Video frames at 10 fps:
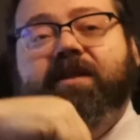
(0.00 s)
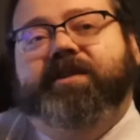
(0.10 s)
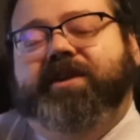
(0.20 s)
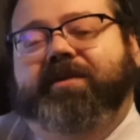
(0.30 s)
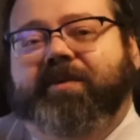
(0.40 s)

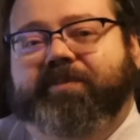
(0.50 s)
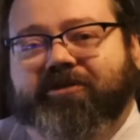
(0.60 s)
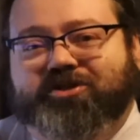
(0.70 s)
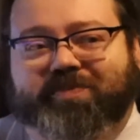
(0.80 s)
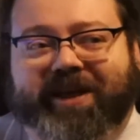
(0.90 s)
The thing about a
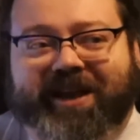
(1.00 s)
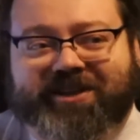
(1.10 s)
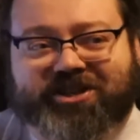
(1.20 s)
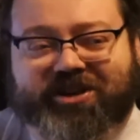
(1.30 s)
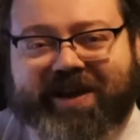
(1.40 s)
birch planet
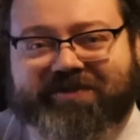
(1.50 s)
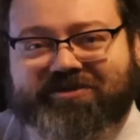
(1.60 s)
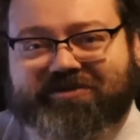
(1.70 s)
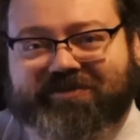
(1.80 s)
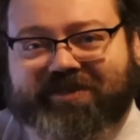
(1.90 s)
is you have to,